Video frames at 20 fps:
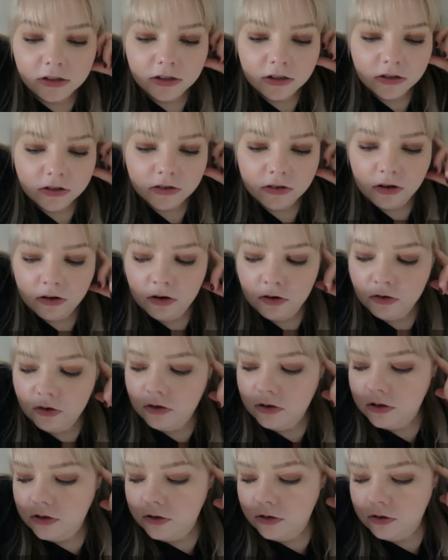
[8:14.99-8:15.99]
So I'm
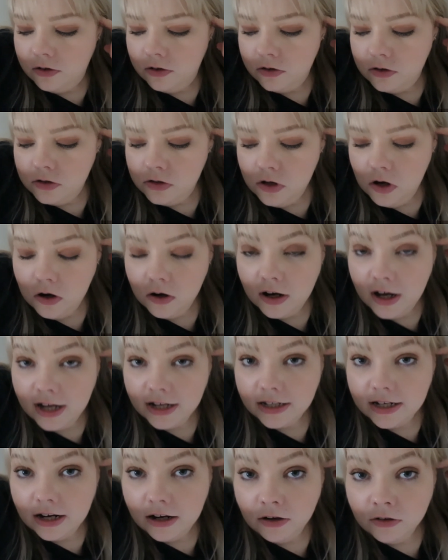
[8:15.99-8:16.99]
going to not lie
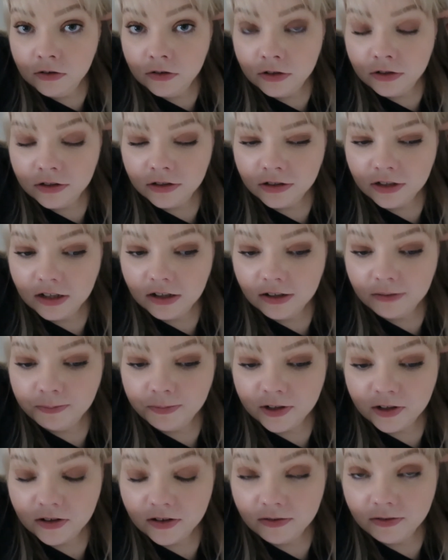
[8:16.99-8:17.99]
down.
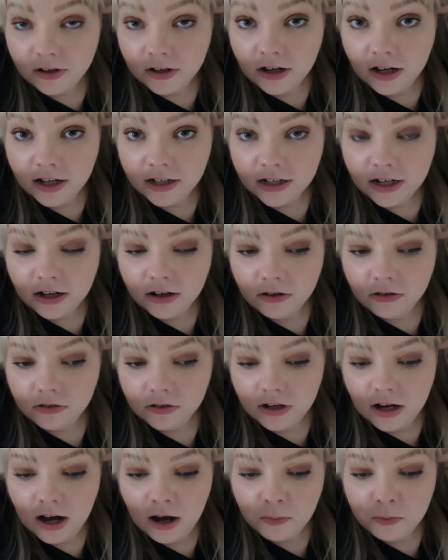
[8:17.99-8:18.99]
Because if I lie
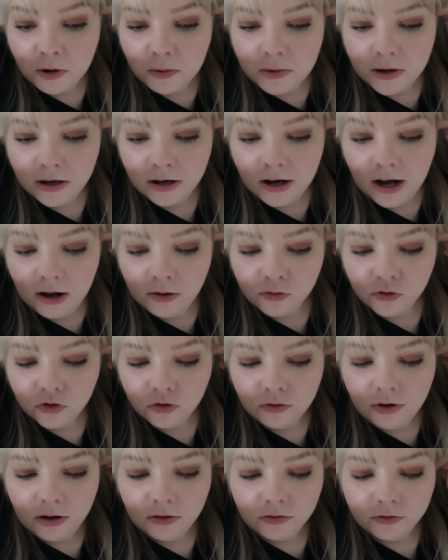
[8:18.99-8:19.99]
down, I'll probably lounge
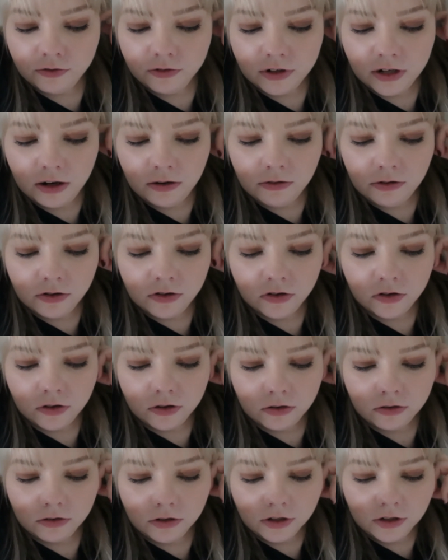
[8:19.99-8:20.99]
around for an hour or
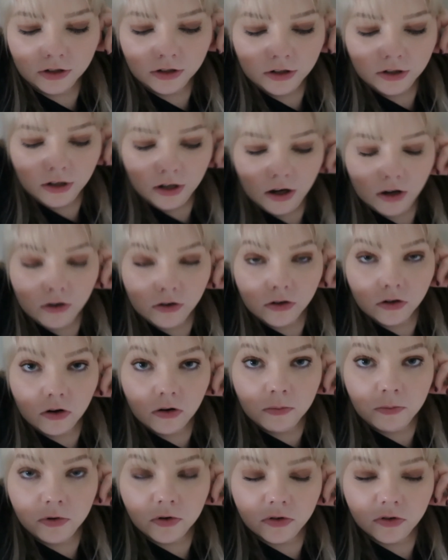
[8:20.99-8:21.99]
two. I'm going to go
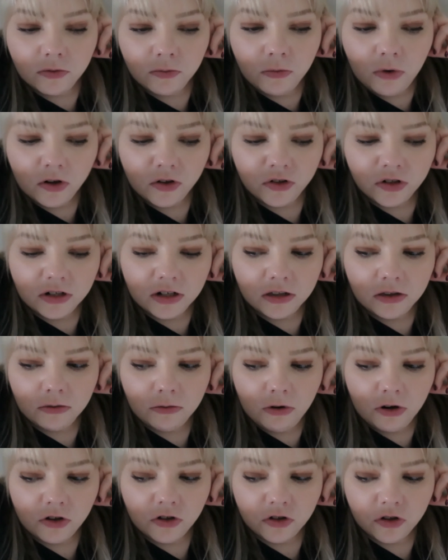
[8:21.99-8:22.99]
and put some washing in the
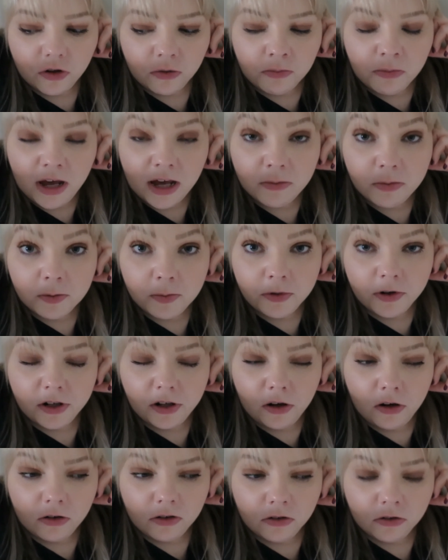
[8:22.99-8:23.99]
washer, maybe put
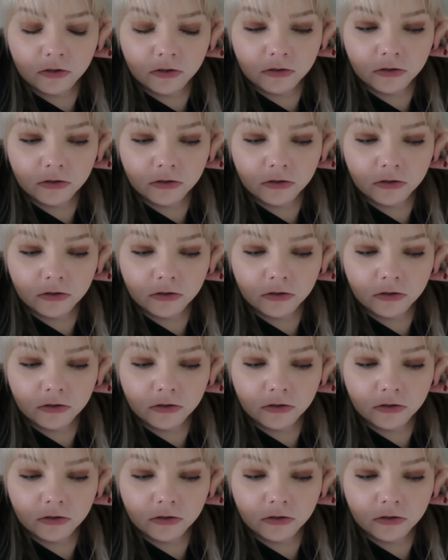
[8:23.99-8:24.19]
it on.